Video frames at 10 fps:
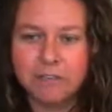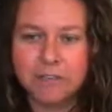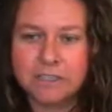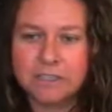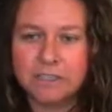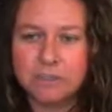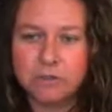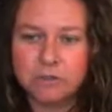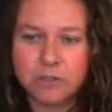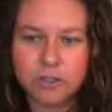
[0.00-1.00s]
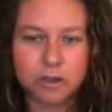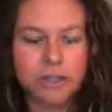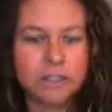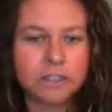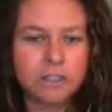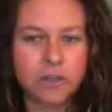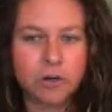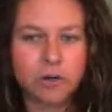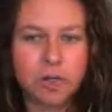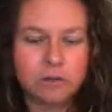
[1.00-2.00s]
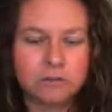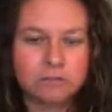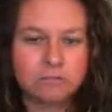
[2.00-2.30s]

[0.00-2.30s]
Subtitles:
I can see you. Sorry, I didn't shout out